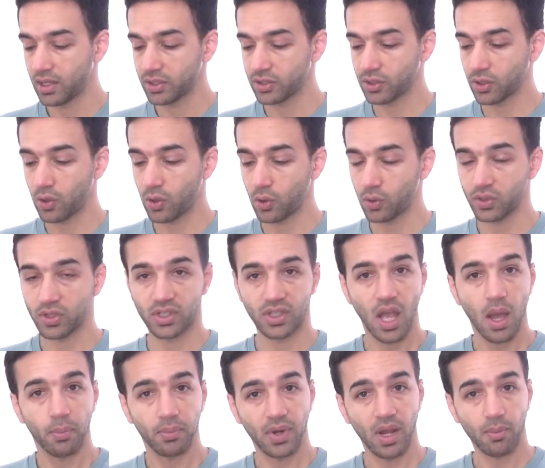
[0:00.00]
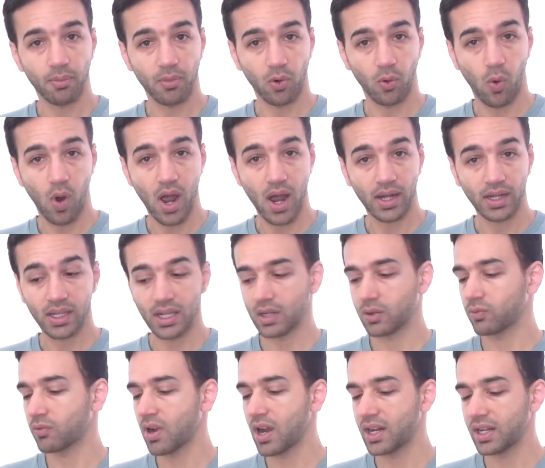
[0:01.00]
So step number one,
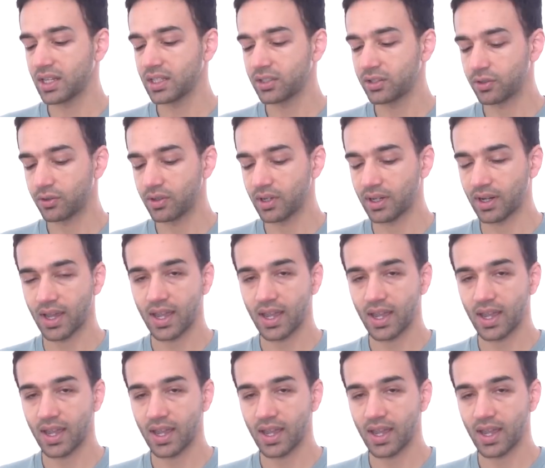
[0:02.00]
getting right into it.